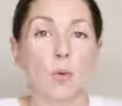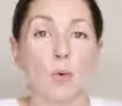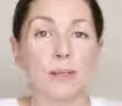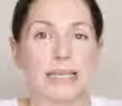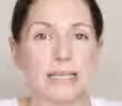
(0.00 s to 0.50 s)

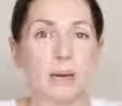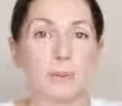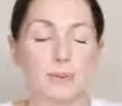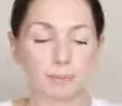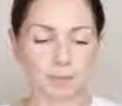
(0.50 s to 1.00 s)
Warming it up.
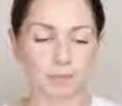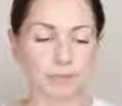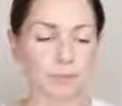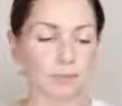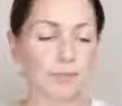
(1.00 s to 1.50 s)

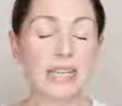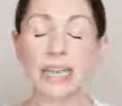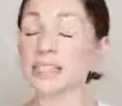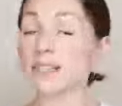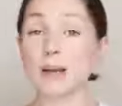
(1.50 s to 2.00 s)

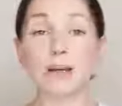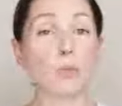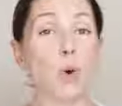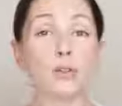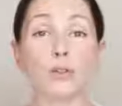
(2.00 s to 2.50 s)
It doesn't matter
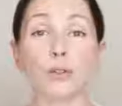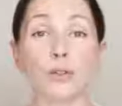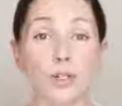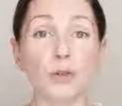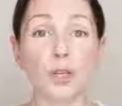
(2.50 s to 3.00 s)
what oil
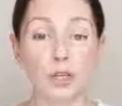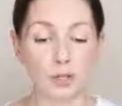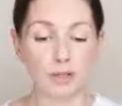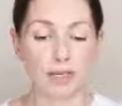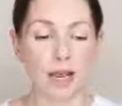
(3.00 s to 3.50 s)
you
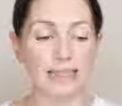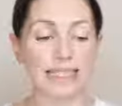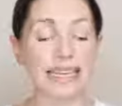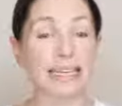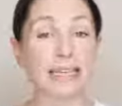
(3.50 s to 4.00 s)
use,
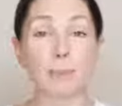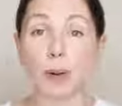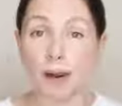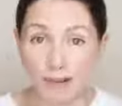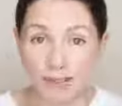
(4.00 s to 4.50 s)
ideally
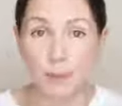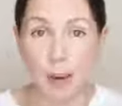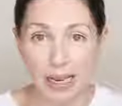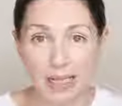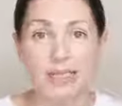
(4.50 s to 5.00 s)

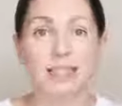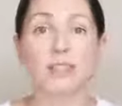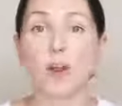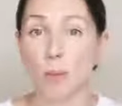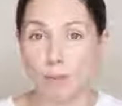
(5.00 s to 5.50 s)
plant-based,
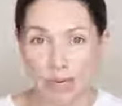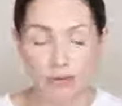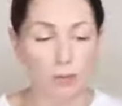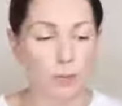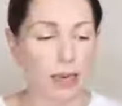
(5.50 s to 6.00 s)
not
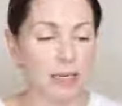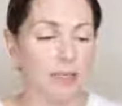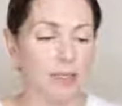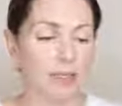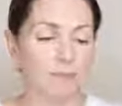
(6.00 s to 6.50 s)

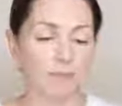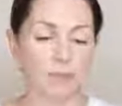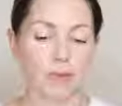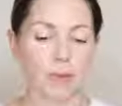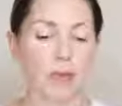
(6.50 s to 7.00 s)
mineral-based.
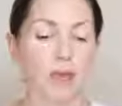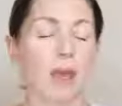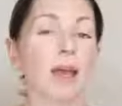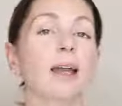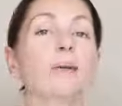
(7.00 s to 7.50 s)

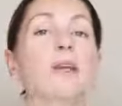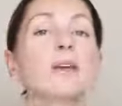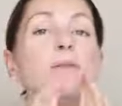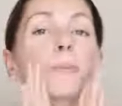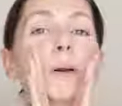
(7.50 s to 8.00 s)
And I'm
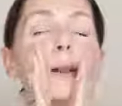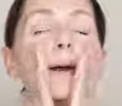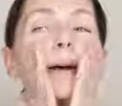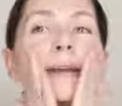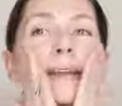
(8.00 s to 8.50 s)
going to
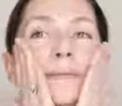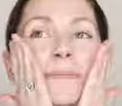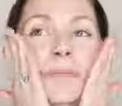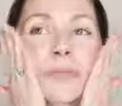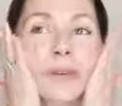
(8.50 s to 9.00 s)
apply
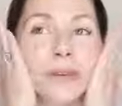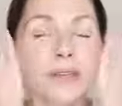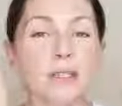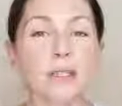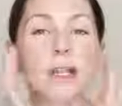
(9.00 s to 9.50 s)

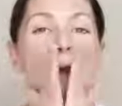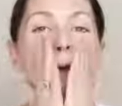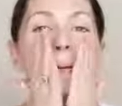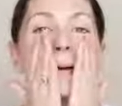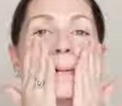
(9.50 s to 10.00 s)
to the
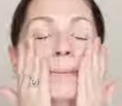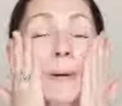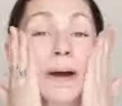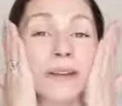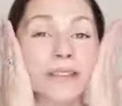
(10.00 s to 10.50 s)
lower
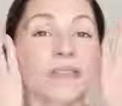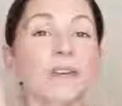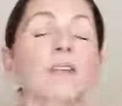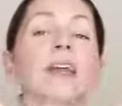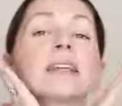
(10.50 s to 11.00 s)
part of the
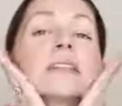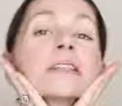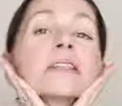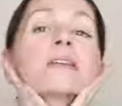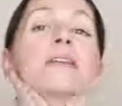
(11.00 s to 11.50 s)

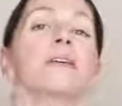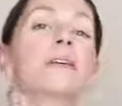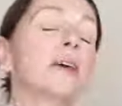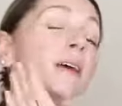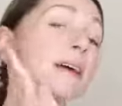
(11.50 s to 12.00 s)
face
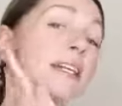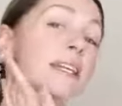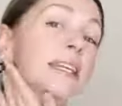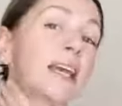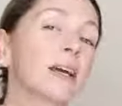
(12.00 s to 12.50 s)

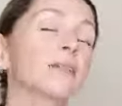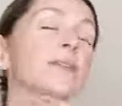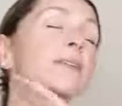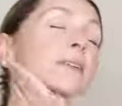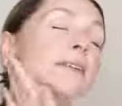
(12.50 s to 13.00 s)
and
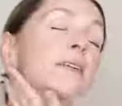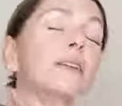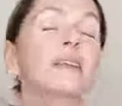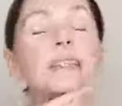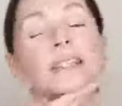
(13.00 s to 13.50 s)
down
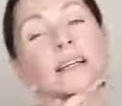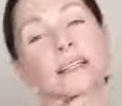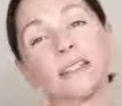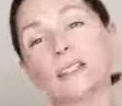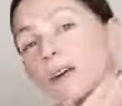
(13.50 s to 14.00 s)
the
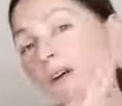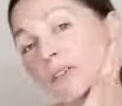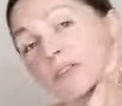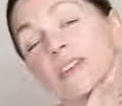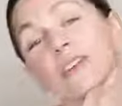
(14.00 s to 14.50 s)
sides
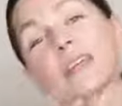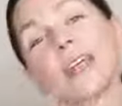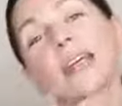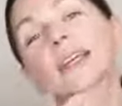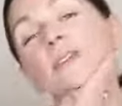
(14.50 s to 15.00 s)
of the
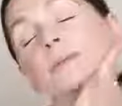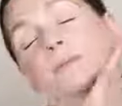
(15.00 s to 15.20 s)
neck.